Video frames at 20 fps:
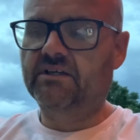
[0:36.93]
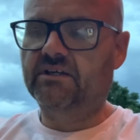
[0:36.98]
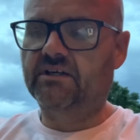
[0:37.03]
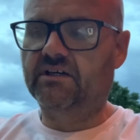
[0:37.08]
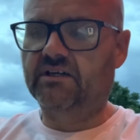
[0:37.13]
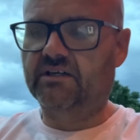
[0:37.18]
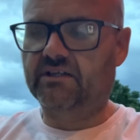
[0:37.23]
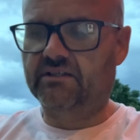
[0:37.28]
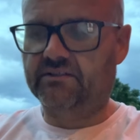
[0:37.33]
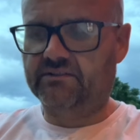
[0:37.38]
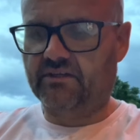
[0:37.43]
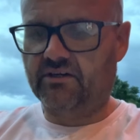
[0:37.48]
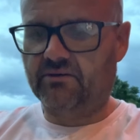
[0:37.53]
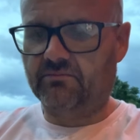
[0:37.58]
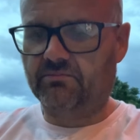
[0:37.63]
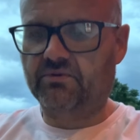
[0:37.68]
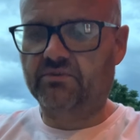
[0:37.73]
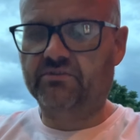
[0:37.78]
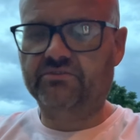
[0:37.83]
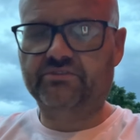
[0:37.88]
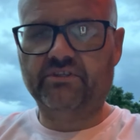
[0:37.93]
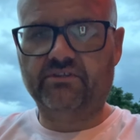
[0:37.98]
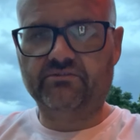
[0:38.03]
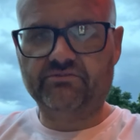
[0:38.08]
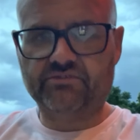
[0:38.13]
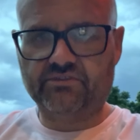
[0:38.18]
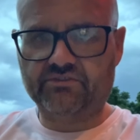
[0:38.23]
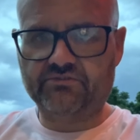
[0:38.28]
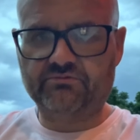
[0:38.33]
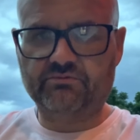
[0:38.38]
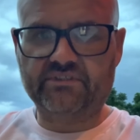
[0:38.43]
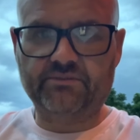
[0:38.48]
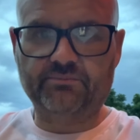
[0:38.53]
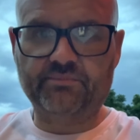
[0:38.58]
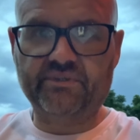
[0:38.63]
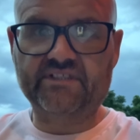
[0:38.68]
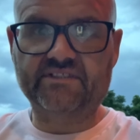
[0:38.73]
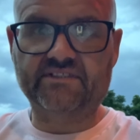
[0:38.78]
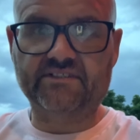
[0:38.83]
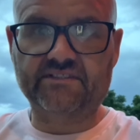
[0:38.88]
The homegirl JoJo's with the
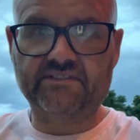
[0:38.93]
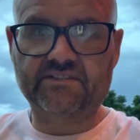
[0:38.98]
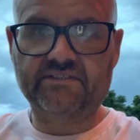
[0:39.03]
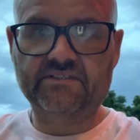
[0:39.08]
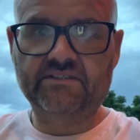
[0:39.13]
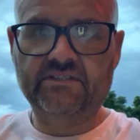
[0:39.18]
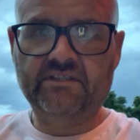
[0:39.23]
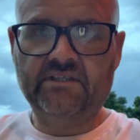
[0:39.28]
business.